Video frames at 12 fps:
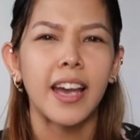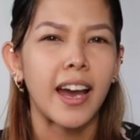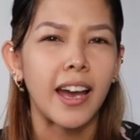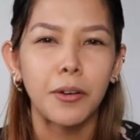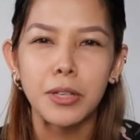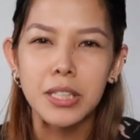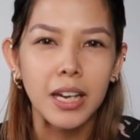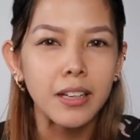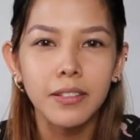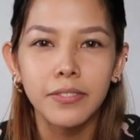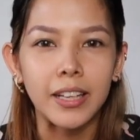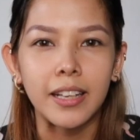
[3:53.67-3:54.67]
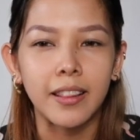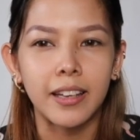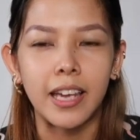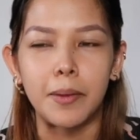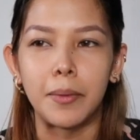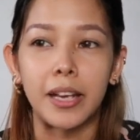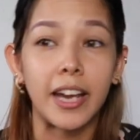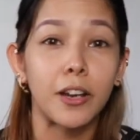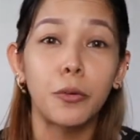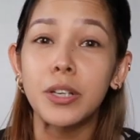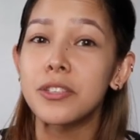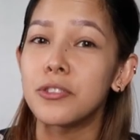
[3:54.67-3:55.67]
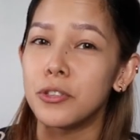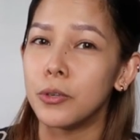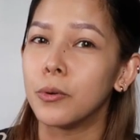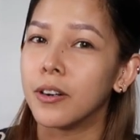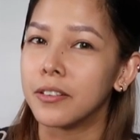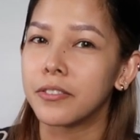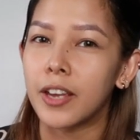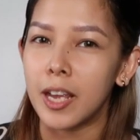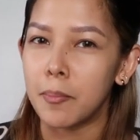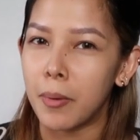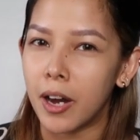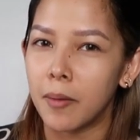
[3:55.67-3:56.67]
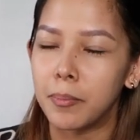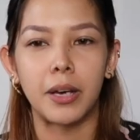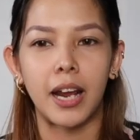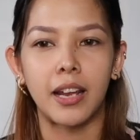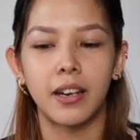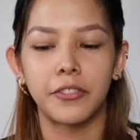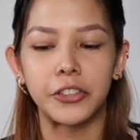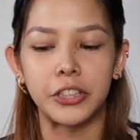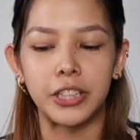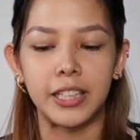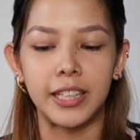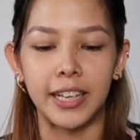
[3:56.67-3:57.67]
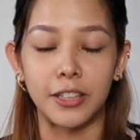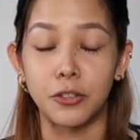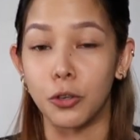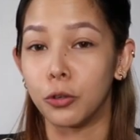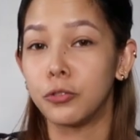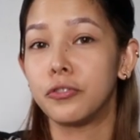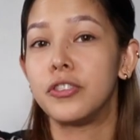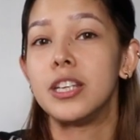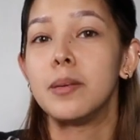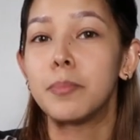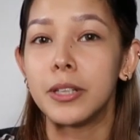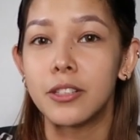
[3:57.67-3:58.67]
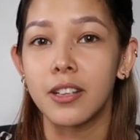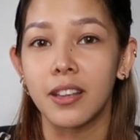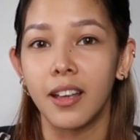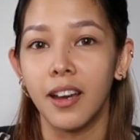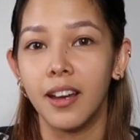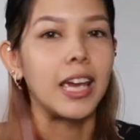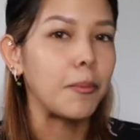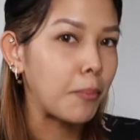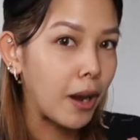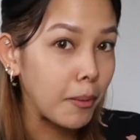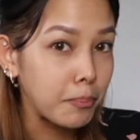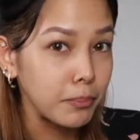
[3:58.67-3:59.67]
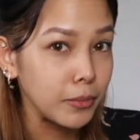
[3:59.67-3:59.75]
Yeah, I was kind of late in the game. Like I always knew of K-pop, but I never really like dove deep into the K-pop